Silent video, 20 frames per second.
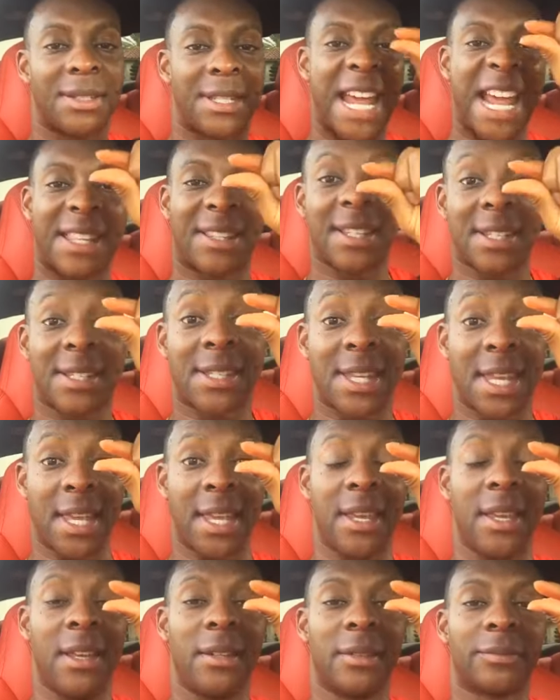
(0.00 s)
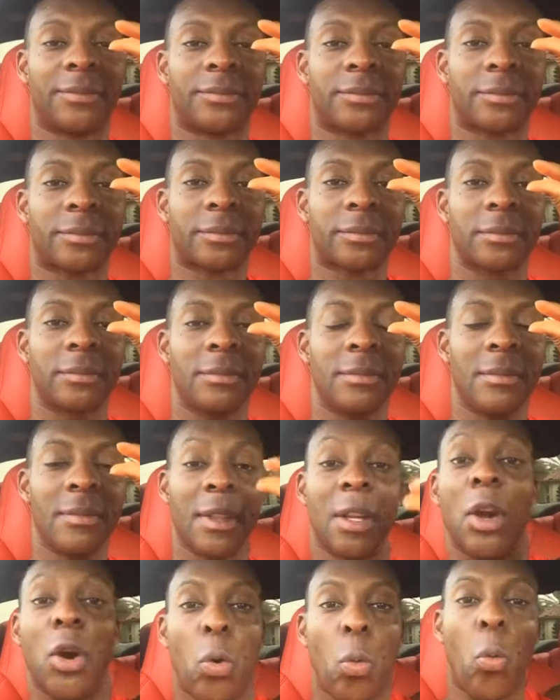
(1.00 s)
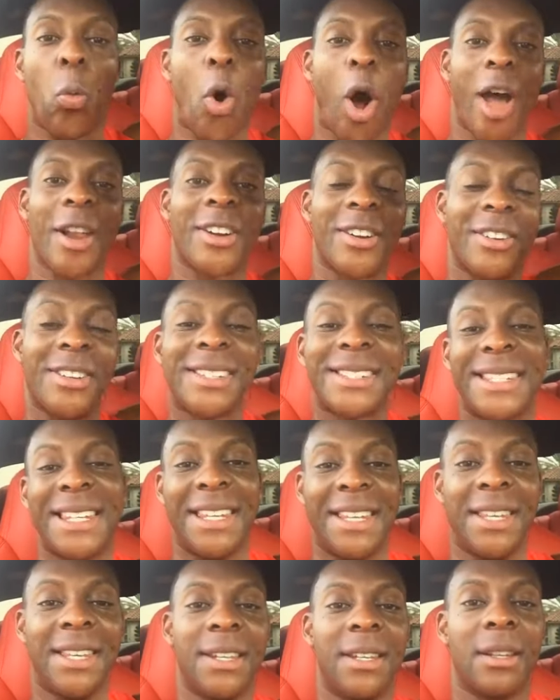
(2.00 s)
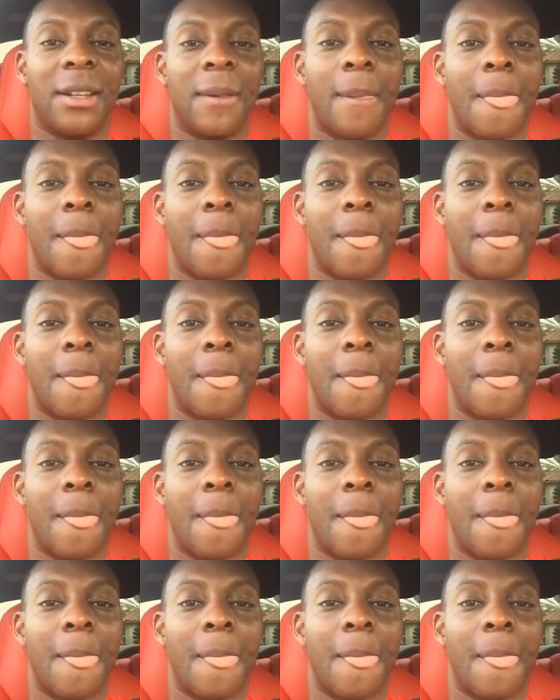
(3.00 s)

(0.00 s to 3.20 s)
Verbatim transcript: Take the seed, water the seed,